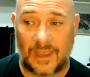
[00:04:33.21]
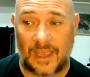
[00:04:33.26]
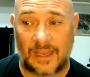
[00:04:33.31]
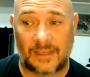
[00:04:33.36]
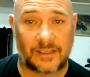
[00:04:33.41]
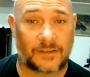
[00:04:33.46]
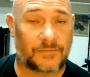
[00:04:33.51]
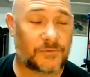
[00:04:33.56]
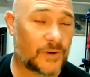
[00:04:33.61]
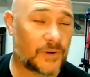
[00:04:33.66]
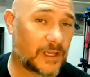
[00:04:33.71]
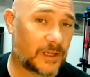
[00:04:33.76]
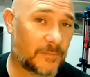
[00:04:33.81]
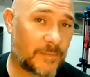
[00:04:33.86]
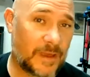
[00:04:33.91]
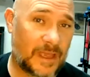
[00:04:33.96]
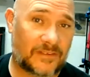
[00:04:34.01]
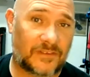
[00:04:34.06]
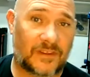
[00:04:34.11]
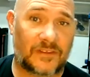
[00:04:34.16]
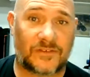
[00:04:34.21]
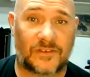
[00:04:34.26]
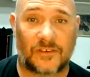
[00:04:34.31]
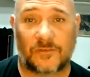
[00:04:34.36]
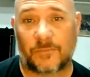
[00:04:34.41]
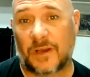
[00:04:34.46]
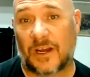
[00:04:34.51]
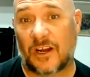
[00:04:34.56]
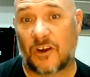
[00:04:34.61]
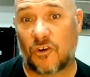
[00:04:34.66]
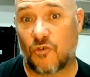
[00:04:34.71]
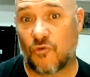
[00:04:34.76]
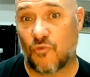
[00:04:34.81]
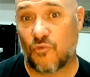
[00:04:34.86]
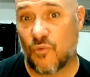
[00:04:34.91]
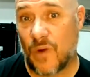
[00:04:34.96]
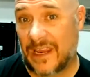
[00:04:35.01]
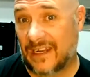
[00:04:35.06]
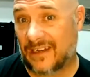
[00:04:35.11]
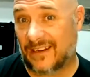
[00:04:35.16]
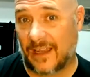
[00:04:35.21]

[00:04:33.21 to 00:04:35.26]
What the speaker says: and Lifter LMS has just been a great